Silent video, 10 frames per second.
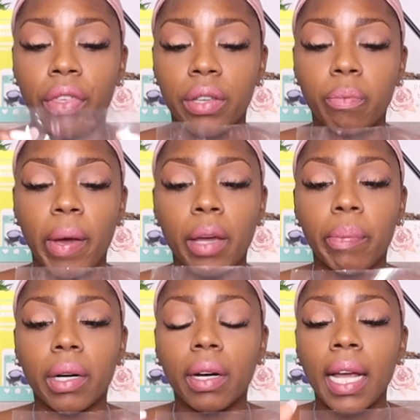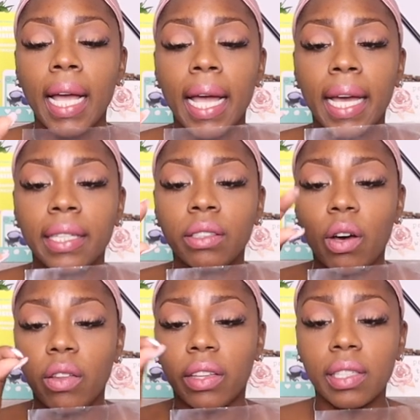this paper, and
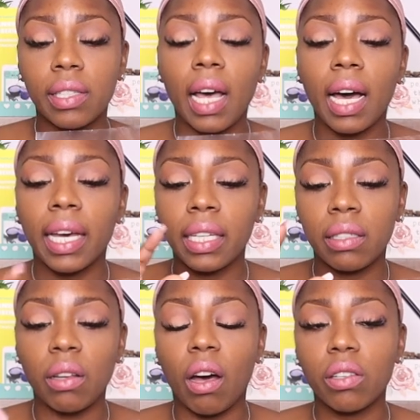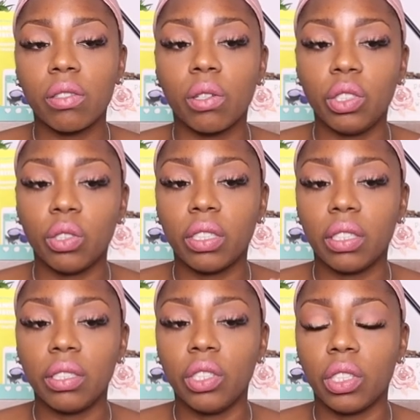on the sides also, and you
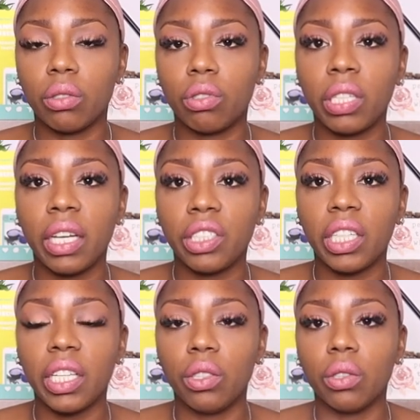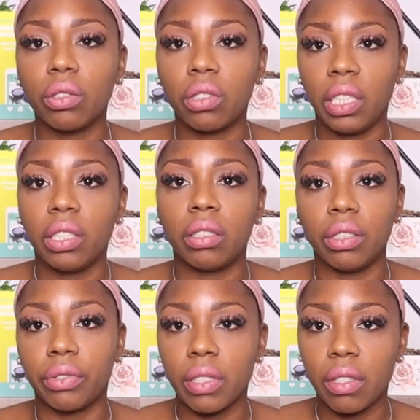could, you know, touch it and you'll see the
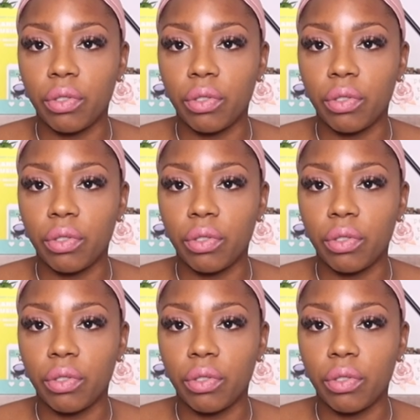difference.